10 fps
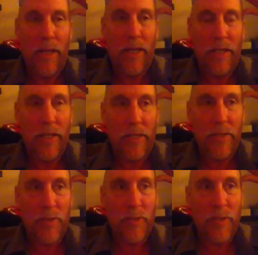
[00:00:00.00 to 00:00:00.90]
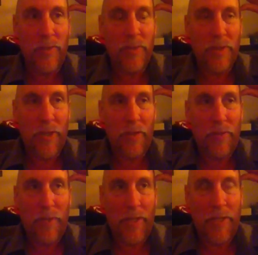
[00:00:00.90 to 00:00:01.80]
and kick and scream and stuff.
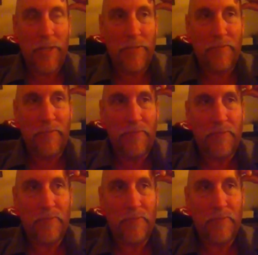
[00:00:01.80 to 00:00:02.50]
And um,